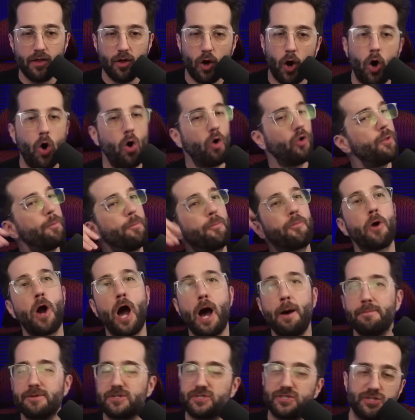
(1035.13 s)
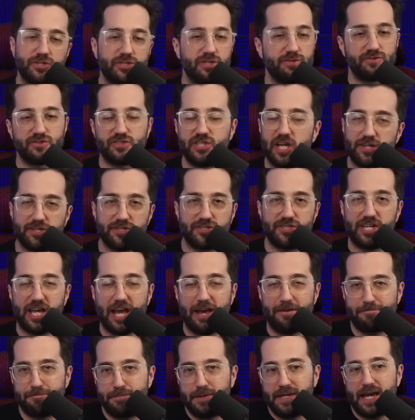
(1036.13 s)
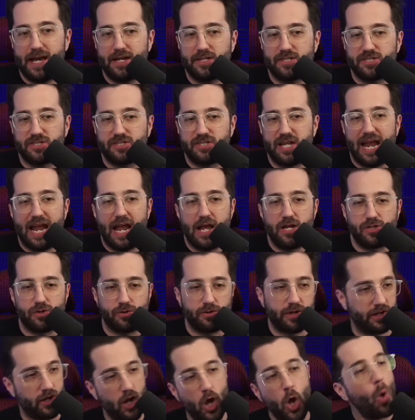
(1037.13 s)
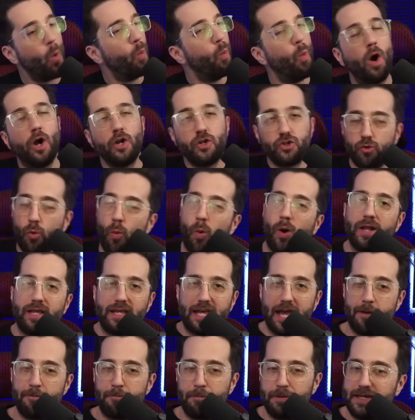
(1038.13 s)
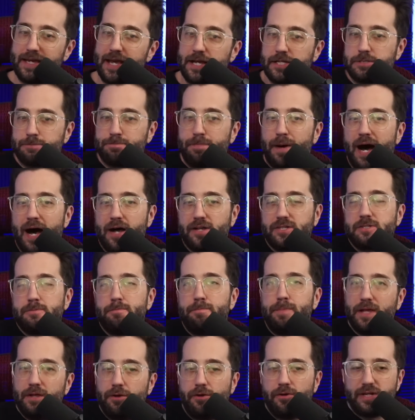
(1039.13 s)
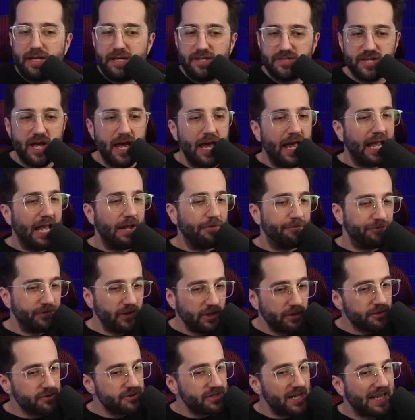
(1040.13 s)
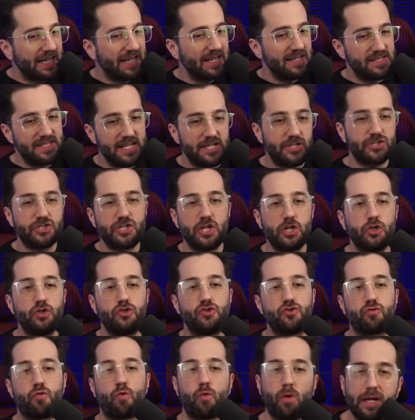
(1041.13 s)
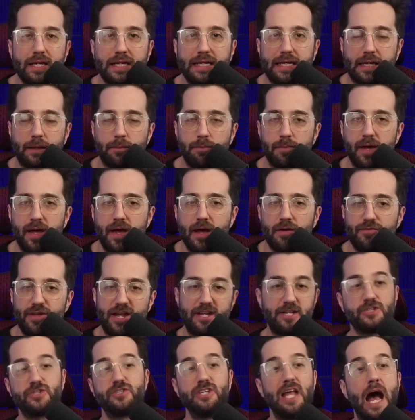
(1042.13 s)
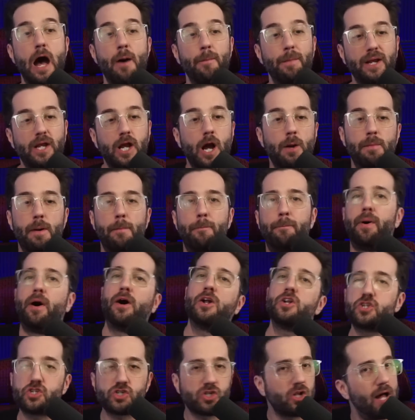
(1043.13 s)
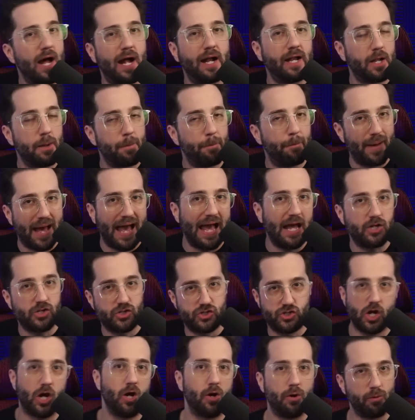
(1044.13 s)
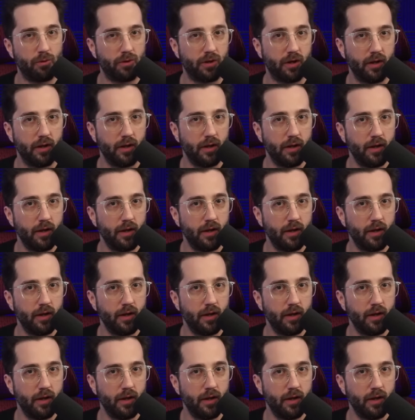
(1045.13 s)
All the promises of 60 FPS standard and 120 FPS possibilities, it feels like a distant dream that has now become a punchline and a bad joke.